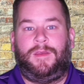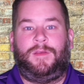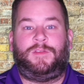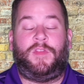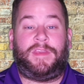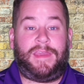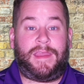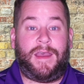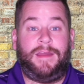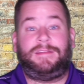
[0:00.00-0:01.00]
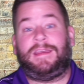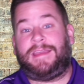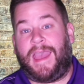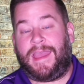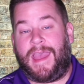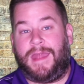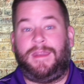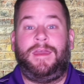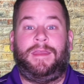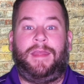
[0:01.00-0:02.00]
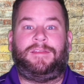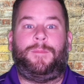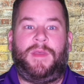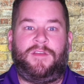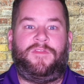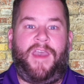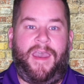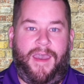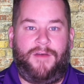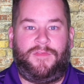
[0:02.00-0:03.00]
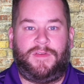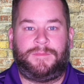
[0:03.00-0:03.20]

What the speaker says: So the Kia to KN gets a big fat F.